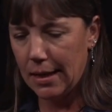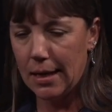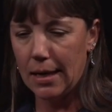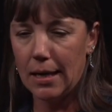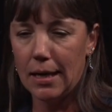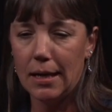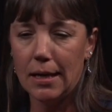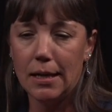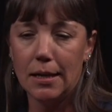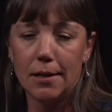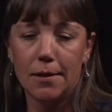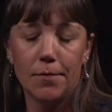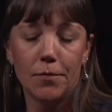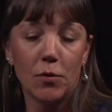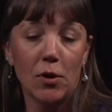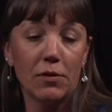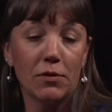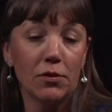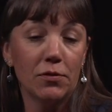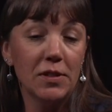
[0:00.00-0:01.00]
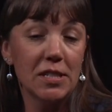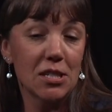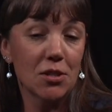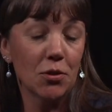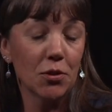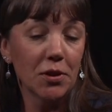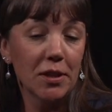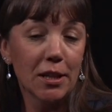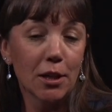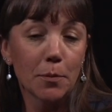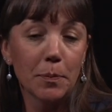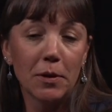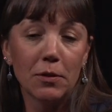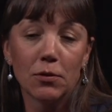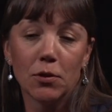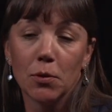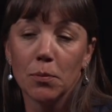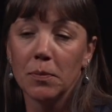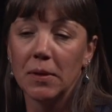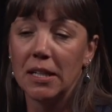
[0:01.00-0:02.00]
We have a physical therapy
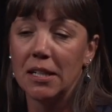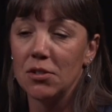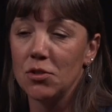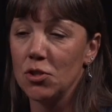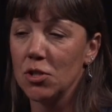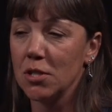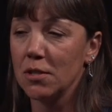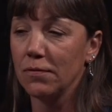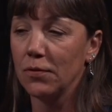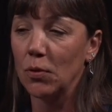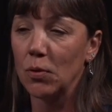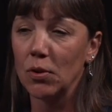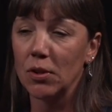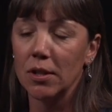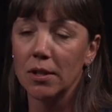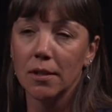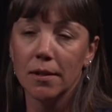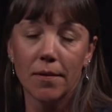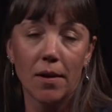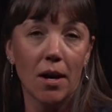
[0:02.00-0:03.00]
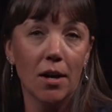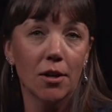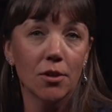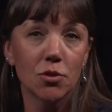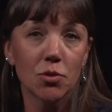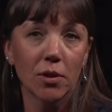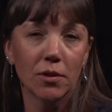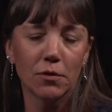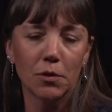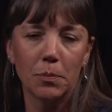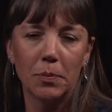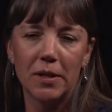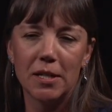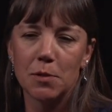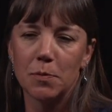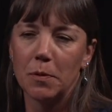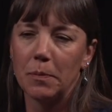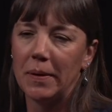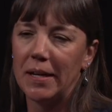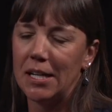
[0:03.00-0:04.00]
room that is just for our joint
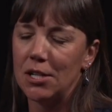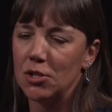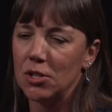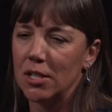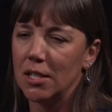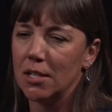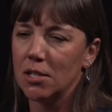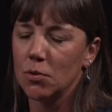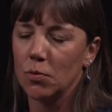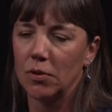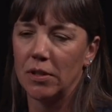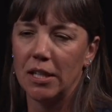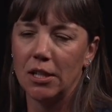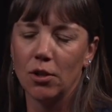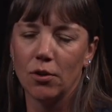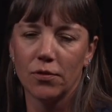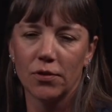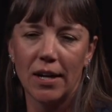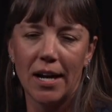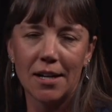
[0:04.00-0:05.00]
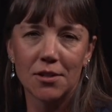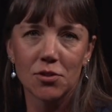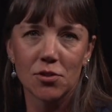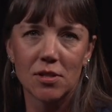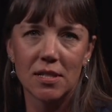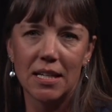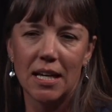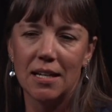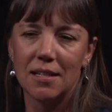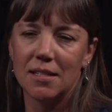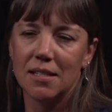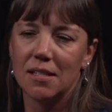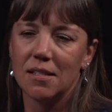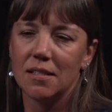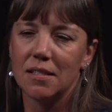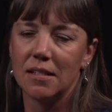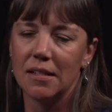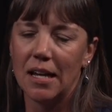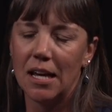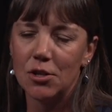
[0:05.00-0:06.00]
replacement patients, where they go for
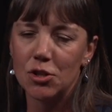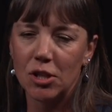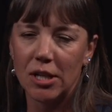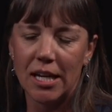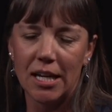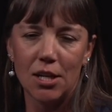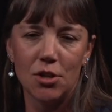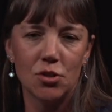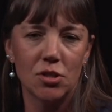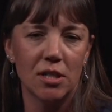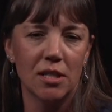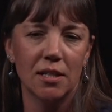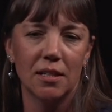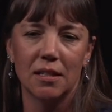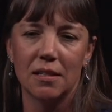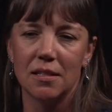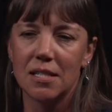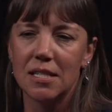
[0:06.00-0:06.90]
exercises and education and